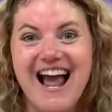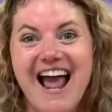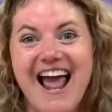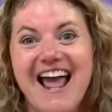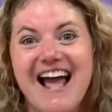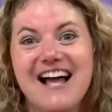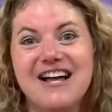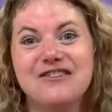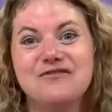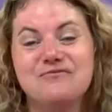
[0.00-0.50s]

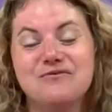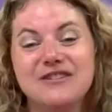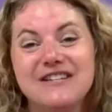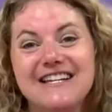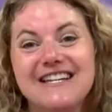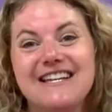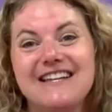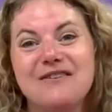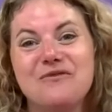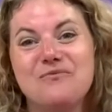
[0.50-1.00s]
And
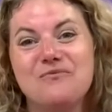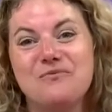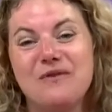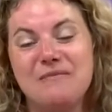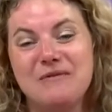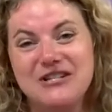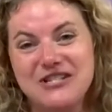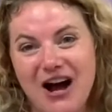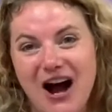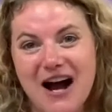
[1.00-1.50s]
really, when
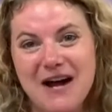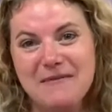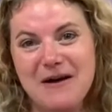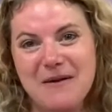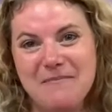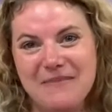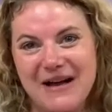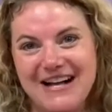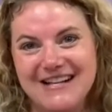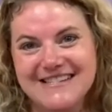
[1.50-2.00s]
we talk
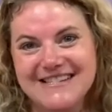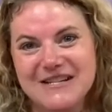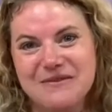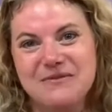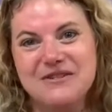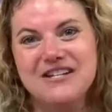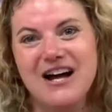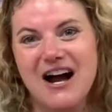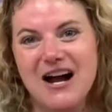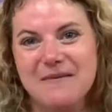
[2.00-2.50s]
about balancing,
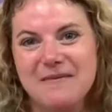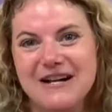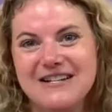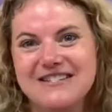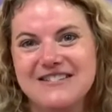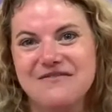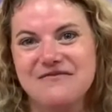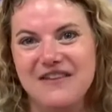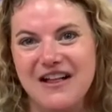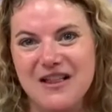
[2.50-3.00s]
we talk
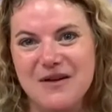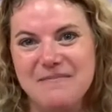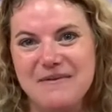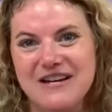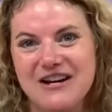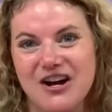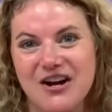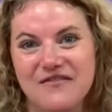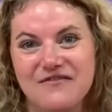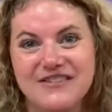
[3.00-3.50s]
about
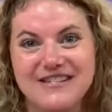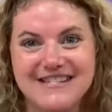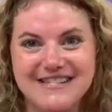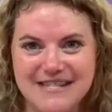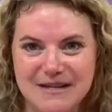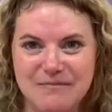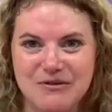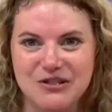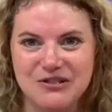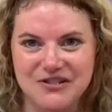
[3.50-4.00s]
developing our
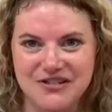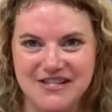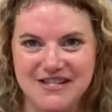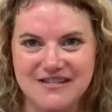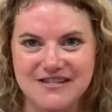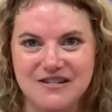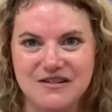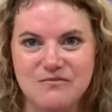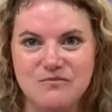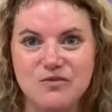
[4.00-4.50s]
vestibular
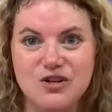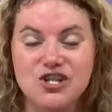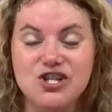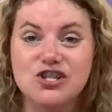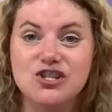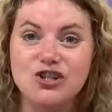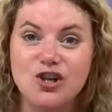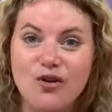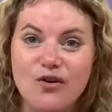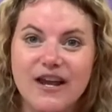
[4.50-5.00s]
system, which
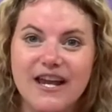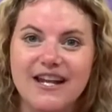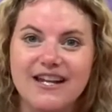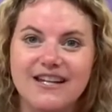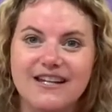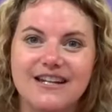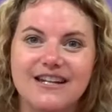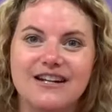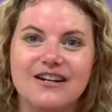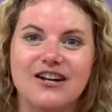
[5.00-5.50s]
is
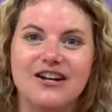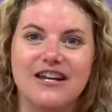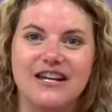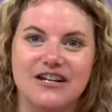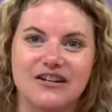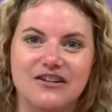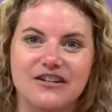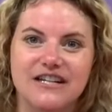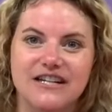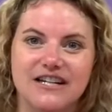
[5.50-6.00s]
located in our
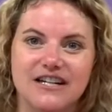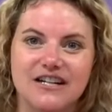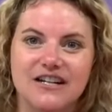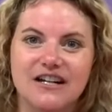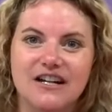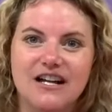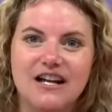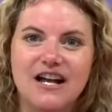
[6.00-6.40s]
inner ear.